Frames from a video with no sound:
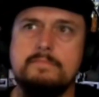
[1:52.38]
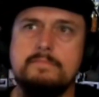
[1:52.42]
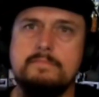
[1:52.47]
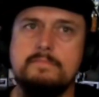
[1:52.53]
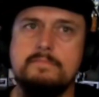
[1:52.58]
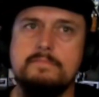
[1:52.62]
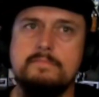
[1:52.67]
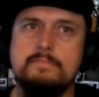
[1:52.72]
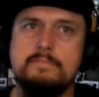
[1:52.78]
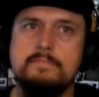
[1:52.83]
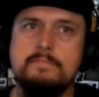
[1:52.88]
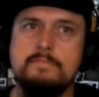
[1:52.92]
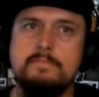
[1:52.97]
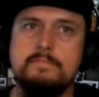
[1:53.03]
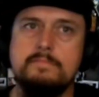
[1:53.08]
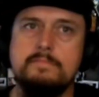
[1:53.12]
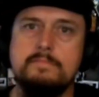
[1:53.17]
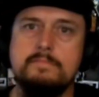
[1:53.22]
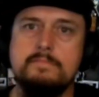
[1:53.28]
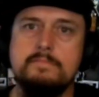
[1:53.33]

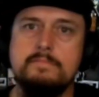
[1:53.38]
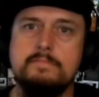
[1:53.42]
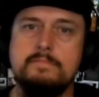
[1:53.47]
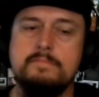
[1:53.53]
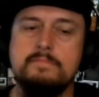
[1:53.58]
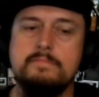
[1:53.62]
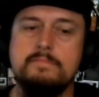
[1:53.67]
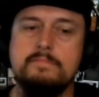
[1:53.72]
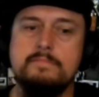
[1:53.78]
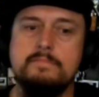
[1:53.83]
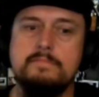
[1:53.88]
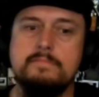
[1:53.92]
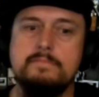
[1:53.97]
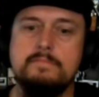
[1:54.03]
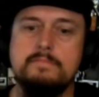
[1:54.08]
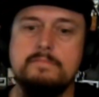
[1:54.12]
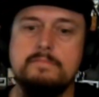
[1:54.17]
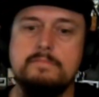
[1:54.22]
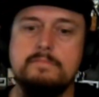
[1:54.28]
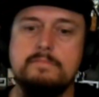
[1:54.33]

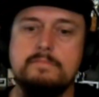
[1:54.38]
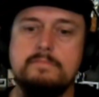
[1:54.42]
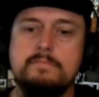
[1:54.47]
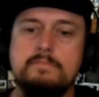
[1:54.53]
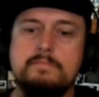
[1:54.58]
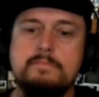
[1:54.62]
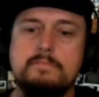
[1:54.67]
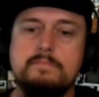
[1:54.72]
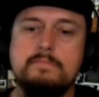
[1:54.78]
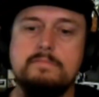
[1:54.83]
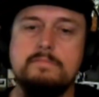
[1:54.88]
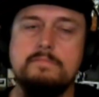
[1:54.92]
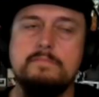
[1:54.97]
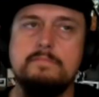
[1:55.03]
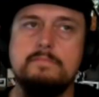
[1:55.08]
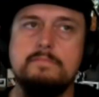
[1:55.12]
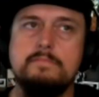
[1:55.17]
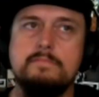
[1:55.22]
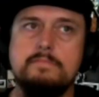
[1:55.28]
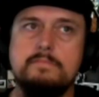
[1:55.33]

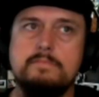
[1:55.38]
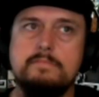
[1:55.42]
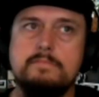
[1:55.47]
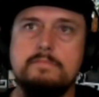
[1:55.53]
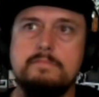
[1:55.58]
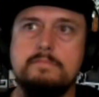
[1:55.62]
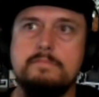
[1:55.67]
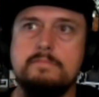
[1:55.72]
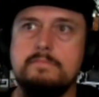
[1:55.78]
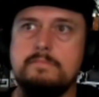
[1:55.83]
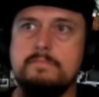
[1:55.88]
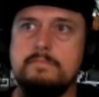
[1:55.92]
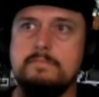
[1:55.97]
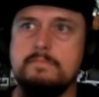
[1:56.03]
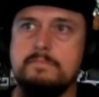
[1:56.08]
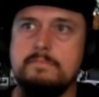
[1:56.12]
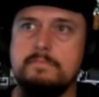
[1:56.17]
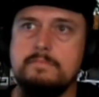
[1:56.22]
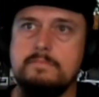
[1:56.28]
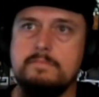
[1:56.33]

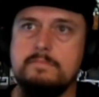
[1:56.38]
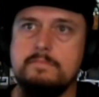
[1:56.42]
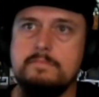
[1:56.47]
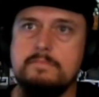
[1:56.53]
The person shown says nothing.